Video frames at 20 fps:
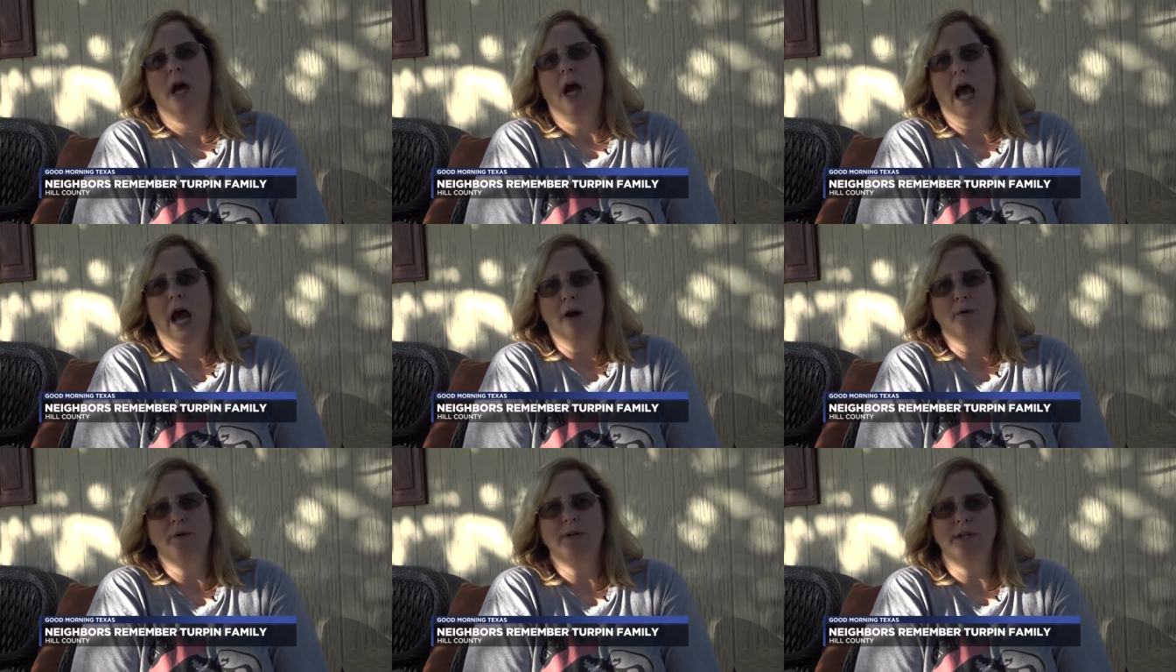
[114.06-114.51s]

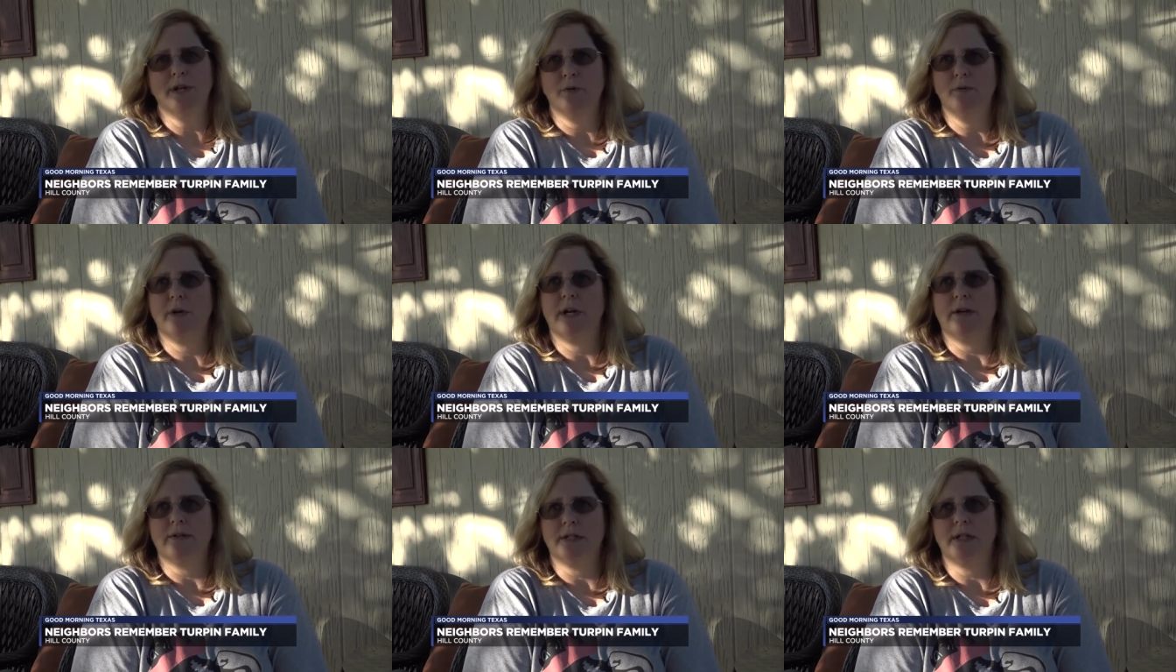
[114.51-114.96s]
I wouldn't know
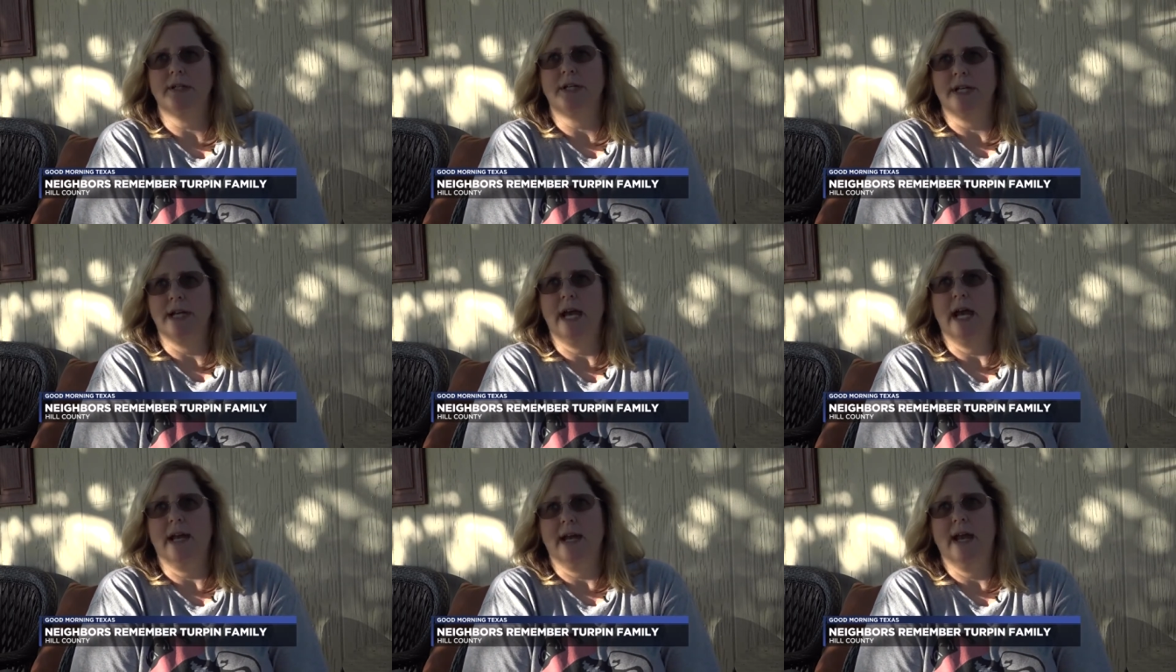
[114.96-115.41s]
what I was looking
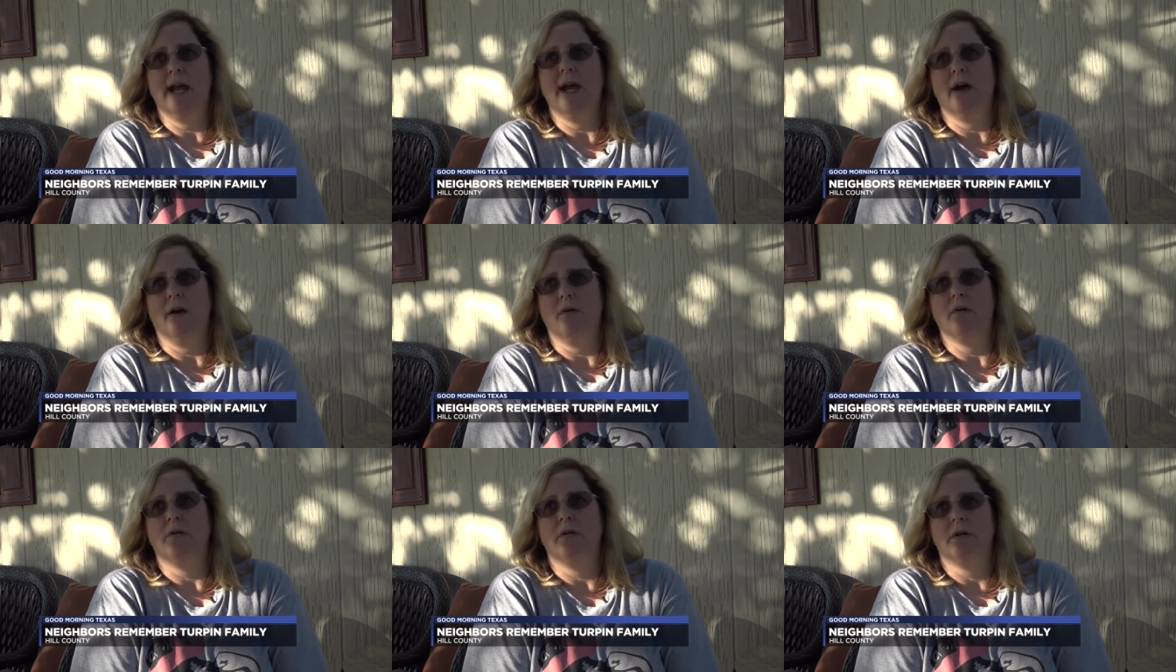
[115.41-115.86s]
at
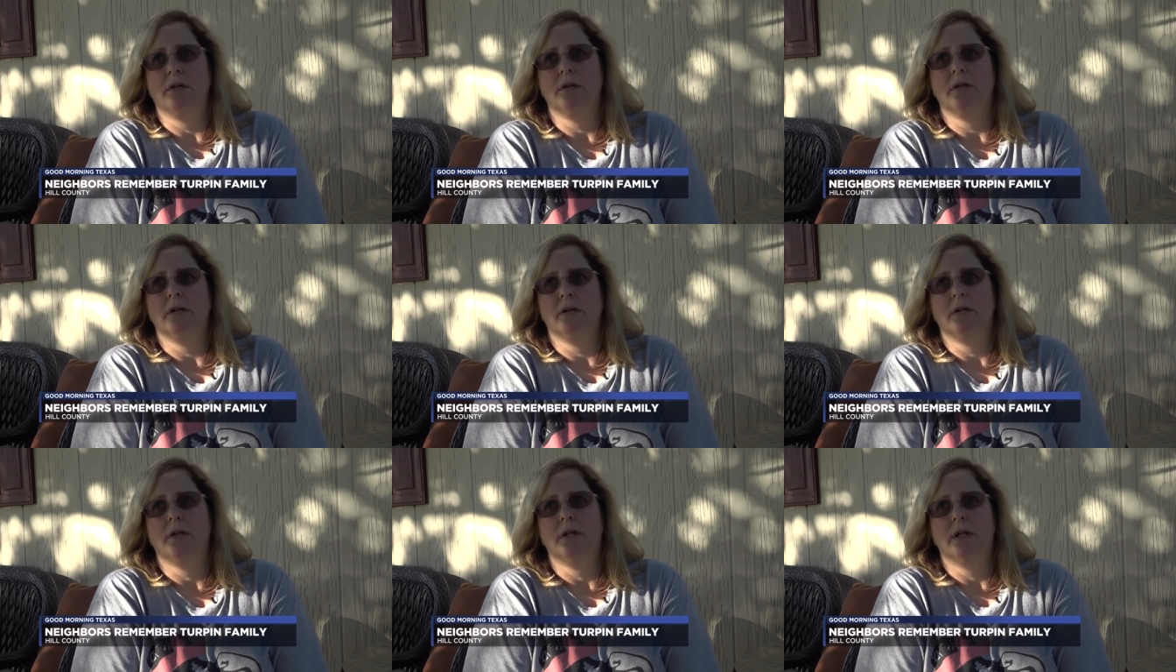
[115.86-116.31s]
now.
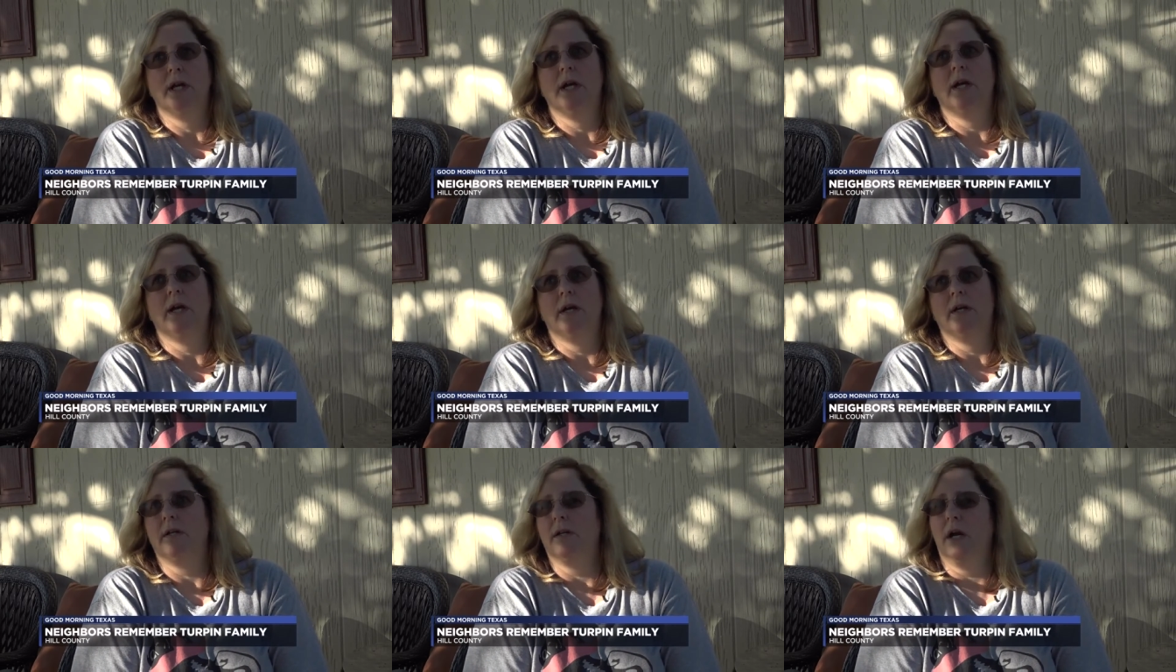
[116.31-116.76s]
Yeah.